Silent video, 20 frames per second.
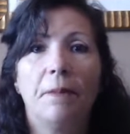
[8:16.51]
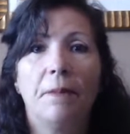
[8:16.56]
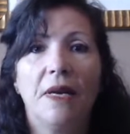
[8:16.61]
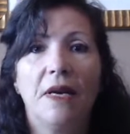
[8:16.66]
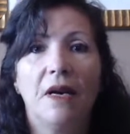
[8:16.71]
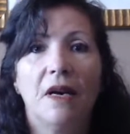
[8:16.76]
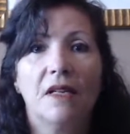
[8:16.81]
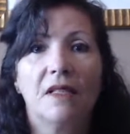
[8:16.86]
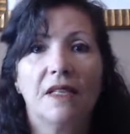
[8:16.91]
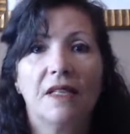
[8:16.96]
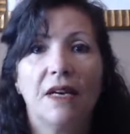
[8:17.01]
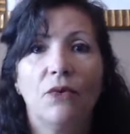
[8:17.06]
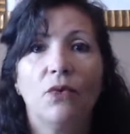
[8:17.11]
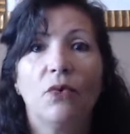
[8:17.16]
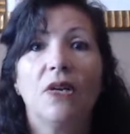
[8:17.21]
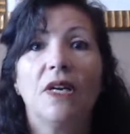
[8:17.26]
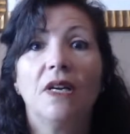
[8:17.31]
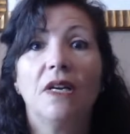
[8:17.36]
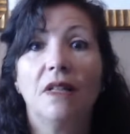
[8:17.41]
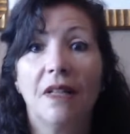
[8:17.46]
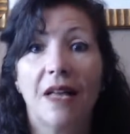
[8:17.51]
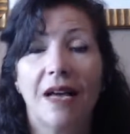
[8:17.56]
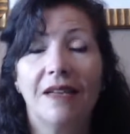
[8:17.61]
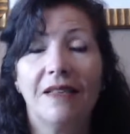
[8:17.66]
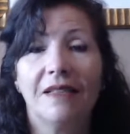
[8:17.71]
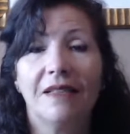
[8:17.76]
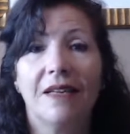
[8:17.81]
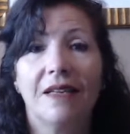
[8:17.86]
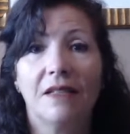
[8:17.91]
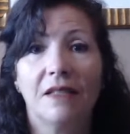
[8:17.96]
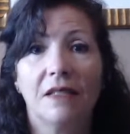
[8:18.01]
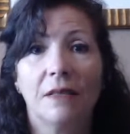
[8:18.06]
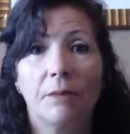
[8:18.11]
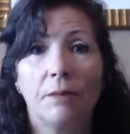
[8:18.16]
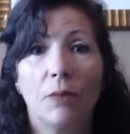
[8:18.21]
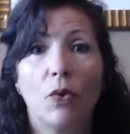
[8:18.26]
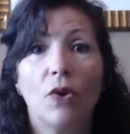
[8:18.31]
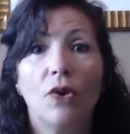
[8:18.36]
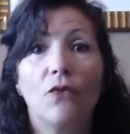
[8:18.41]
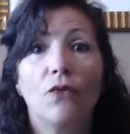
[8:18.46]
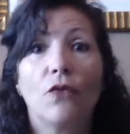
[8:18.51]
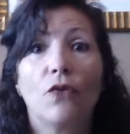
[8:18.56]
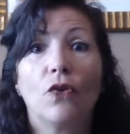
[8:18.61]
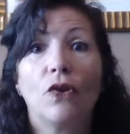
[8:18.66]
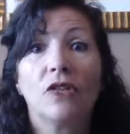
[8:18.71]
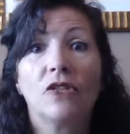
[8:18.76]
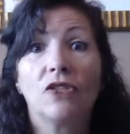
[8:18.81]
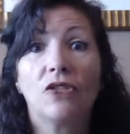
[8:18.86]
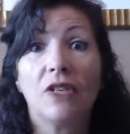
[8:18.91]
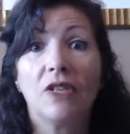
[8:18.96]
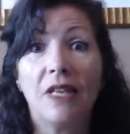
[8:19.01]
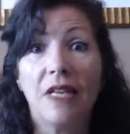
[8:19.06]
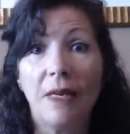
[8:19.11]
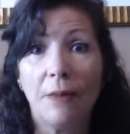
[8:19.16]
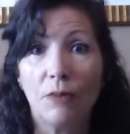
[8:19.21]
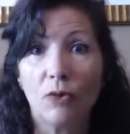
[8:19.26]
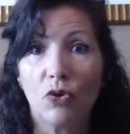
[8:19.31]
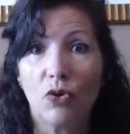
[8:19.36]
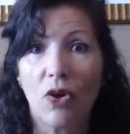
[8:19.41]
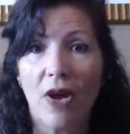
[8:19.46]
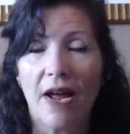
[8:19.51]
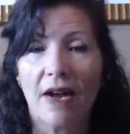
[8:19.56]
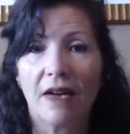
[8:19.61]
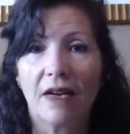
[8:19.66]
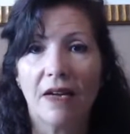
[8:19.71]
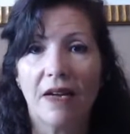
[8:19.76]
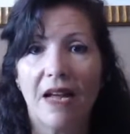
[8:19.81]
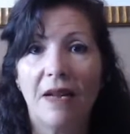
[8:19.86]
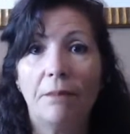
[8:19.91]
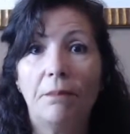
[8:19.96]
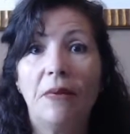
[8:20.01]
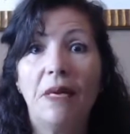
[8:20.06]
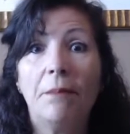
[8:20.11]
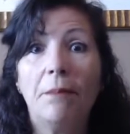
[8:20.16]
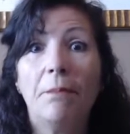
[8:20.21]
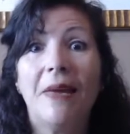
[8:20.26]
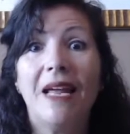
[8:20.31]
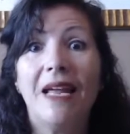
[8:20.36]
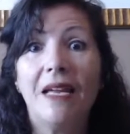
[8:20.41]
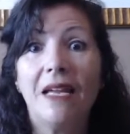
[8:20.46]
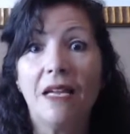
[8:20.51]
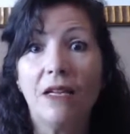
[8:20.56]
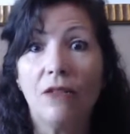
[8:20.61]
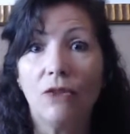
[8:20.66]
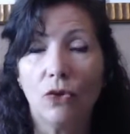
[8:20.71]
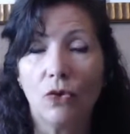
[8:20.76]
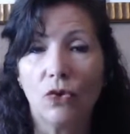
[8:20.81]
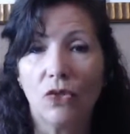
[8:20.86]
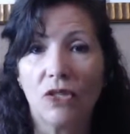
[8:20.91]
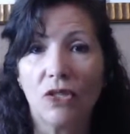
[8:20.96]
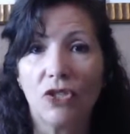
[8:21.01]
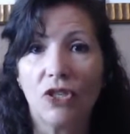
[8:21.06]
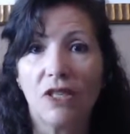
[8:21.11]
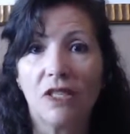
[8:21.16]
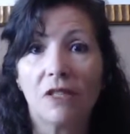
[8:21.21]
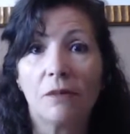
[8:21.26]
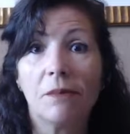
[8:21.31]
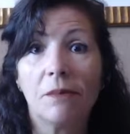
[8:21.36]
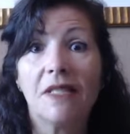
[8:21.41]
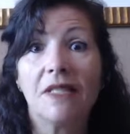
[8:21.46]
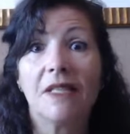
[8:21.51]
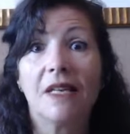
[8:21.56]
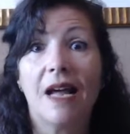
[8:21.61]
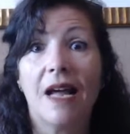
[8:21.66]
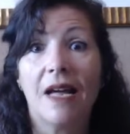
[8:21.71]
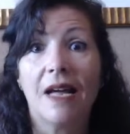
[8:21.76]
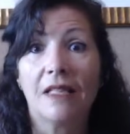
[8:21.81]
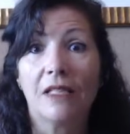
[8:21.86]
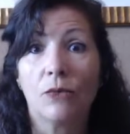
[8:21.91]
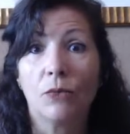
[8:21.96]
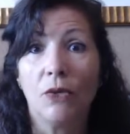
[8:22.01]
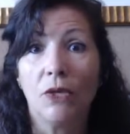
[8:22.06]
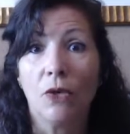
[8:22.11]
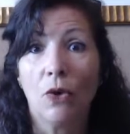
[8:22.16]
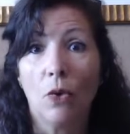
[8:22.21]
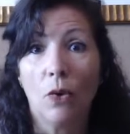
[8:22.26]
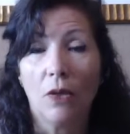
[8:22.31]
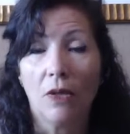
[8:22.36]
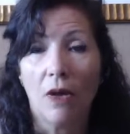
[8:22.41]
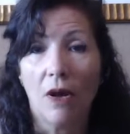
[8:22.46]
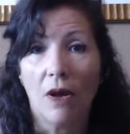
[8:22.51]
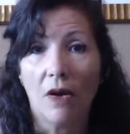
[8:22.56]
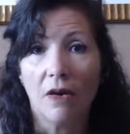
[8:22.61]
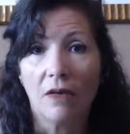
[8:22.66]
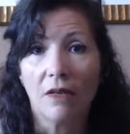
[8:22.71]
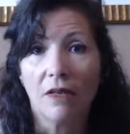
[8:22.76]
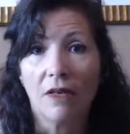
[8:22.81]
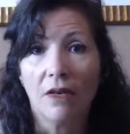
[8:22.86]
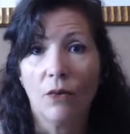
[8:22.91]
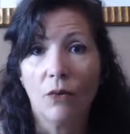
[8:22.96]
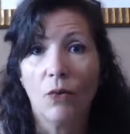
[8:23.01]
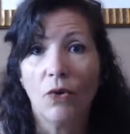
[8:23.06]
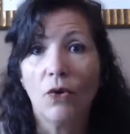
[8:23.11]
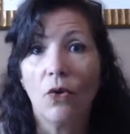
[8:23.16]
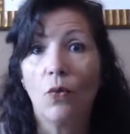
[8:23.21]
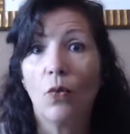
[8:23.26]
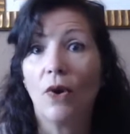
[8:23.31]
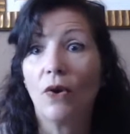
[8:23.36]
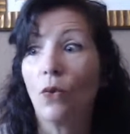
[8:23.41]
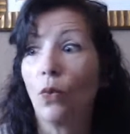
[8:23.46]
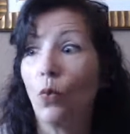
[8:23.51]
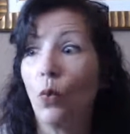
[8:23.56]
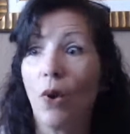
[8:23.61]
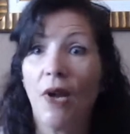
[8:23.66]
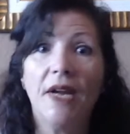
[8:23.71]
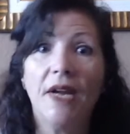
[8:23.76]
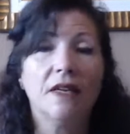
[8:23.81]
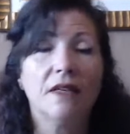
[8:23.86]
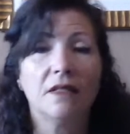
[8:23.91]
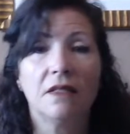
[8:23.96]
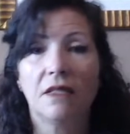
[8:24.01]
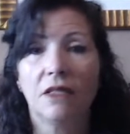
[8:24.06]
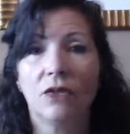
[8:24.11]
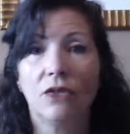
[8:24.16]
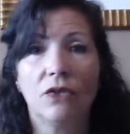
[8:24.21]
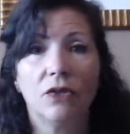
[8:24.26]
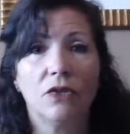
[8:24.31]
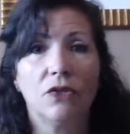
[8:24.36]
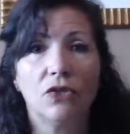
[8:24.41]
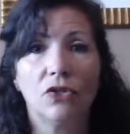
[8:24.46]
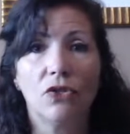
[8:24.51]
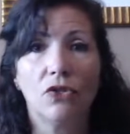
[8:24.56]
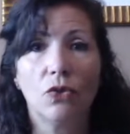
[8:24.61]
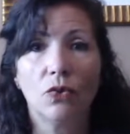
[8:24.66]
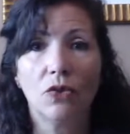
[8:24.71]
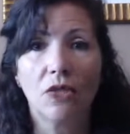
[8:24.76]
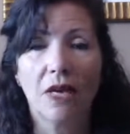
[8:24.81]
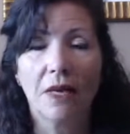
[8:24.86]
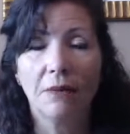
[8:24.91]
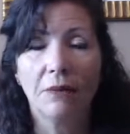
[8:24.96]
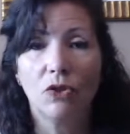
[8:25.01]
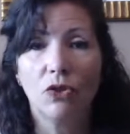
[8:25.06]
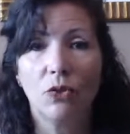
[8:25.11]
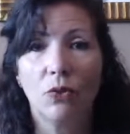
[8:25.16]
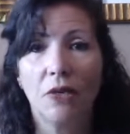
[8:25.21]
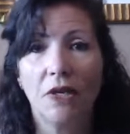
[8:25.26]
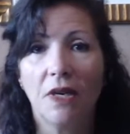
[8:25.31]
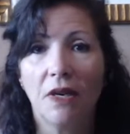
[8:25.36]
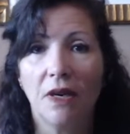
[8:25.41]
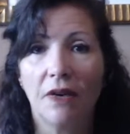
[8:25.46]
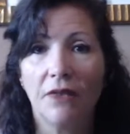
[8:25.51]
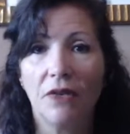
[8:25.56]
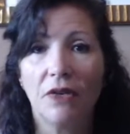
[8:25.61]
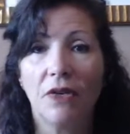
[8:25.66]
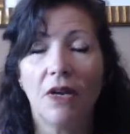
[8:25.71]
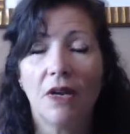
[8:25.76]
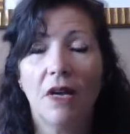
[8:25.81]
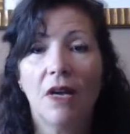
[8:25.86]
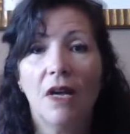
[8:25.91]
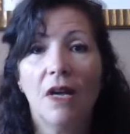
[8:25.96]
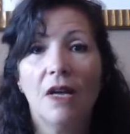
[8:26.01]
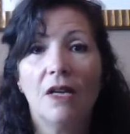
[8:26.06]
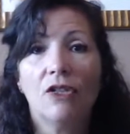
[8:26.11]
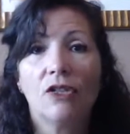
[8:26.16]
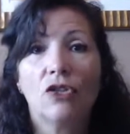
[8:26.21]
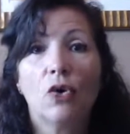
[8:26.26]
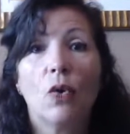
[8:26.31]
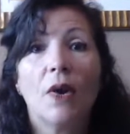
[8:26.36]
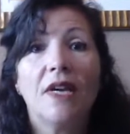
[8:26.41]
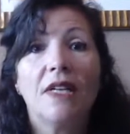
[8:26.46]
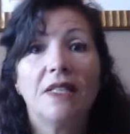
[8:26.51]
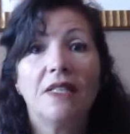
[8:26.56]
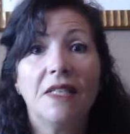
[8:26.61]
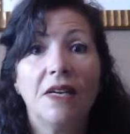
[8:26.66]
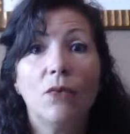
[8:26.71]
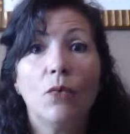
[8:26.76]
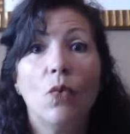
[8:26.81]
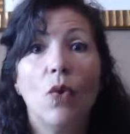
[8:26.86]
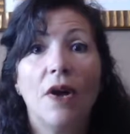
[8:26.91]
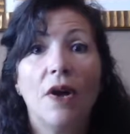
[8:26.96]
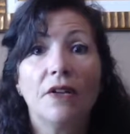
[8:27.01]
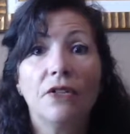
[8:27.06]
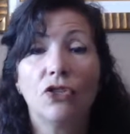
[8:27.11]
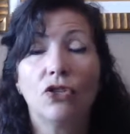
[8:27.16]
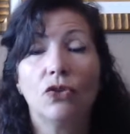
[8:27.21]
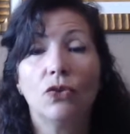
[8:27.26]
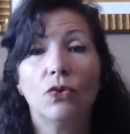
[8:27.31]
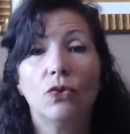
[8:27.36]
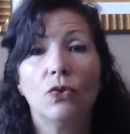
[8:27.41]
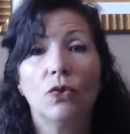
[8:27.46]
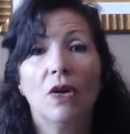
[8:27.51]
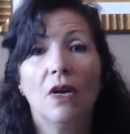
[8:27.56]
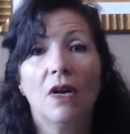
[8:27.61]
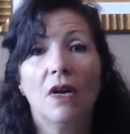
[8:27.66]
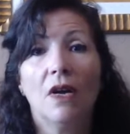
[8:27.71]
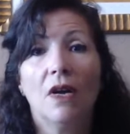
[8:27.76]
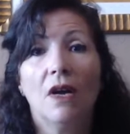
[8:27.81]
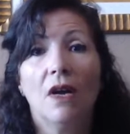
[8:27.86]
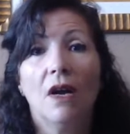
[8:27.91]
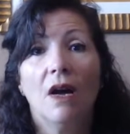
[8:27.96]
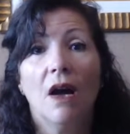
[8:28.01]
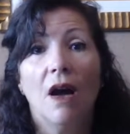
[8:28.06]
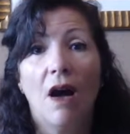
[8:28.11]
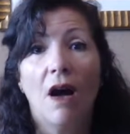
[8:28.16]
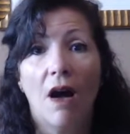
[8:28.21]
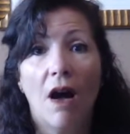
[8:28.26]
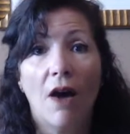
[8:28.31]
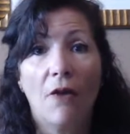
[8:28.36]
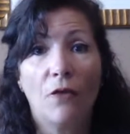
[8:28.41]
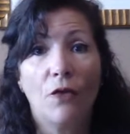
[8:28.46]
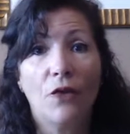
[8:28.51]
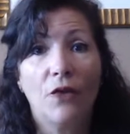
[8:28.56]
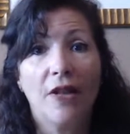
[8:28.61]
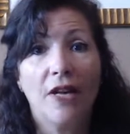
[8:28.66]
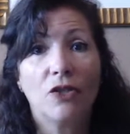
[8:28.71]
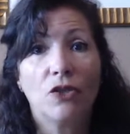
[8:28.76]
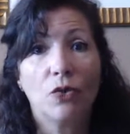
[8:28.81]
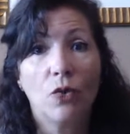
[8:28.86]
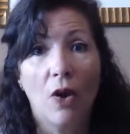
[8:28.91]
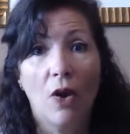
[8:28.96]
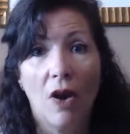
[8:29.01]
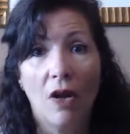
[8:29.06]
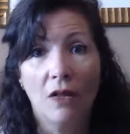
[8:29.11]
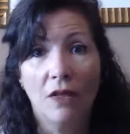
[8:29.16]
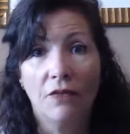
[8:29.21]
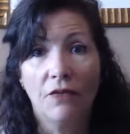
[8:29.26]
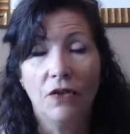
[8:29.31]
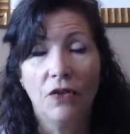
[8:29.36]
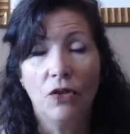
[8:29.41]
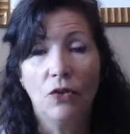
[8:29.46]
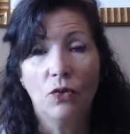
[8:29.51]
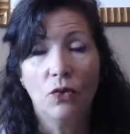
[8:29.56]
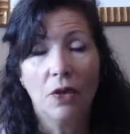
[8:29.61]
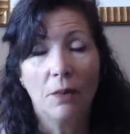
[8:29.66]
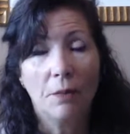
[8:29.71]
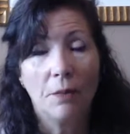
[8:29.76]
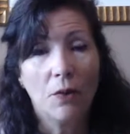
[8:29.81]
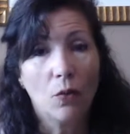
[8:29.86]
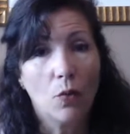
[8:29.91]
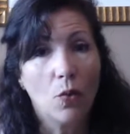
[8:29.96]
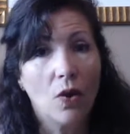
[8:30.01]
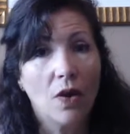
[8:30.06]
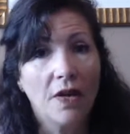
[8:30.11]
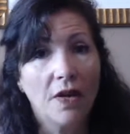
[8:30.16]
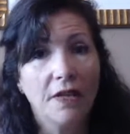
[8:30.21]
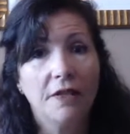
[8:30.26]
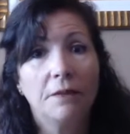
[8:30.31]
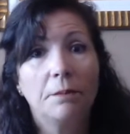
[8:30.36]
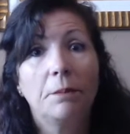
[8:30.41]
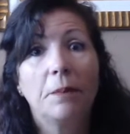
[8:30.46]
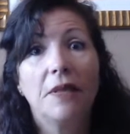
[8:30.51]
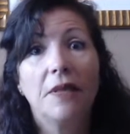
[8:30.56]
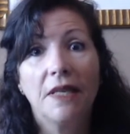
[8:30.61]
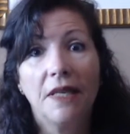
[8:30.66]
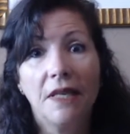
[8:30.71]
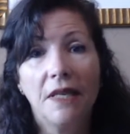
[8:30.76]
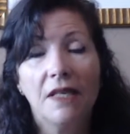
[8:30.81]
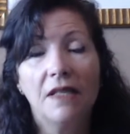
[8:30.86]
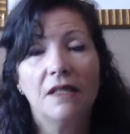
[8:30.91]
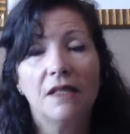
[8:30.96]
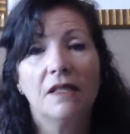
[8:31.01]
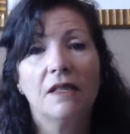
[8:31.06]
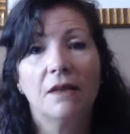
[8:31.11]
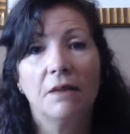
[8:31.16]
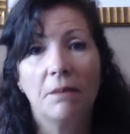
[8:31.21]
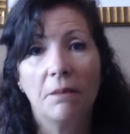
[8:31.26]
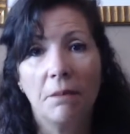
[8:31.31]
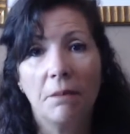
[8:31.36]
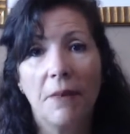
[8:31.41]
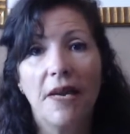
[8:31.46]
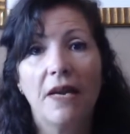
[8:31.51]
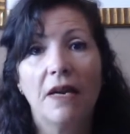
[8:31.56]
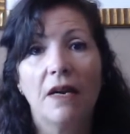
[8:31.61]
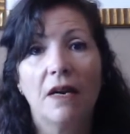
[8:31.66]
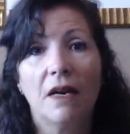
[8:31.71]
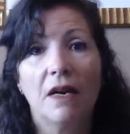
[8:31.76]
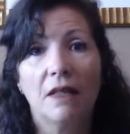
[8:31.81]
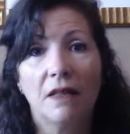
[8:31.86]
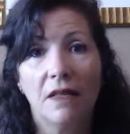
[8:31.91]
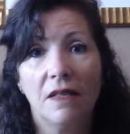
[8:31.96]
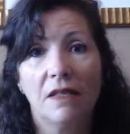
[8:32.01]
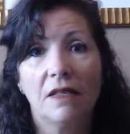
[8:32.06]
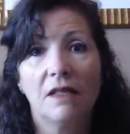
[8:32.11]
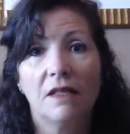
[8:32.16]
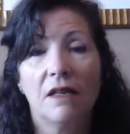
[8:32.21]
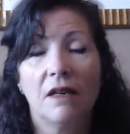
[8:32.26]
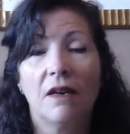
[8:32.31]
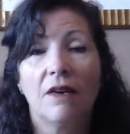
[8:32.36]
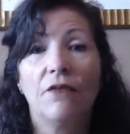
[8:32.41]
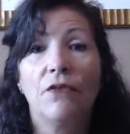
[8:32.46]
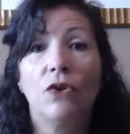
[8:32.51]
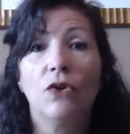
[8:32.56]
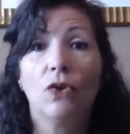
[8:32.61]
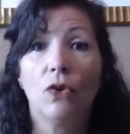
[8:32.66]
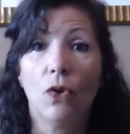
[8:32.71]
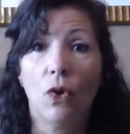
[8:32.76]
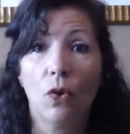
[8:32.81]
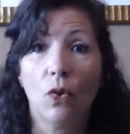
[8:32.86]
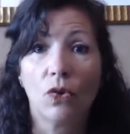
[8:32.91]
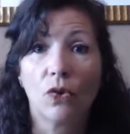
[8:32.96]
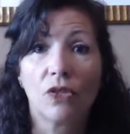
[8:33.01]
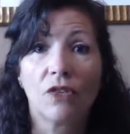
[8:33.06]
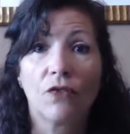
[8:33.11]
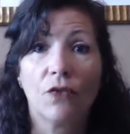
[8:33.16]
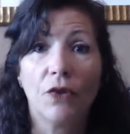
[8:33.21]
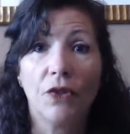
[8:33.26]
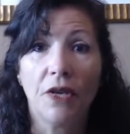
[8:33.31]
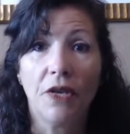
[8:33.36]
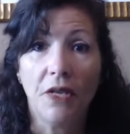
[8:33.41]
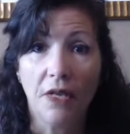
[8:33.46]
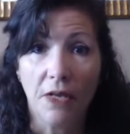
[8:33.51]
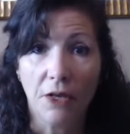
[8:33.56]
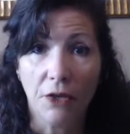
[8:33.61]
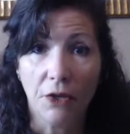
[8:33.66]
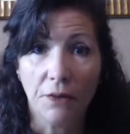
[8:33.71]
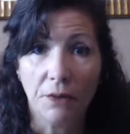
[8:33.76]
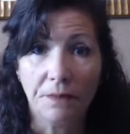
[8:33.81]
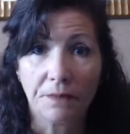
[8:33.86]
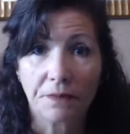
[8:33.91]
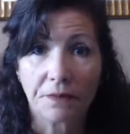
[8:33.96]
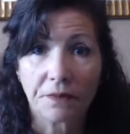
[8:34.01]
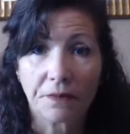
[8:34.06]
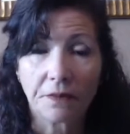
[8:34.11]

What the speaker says: Because I realize that it's important for us to keep track and be making those adjustments as we go along. We don't want to wait until there's no time to recover. So I did want to offer that to all of you. Number one, please make a list of your goals for the year.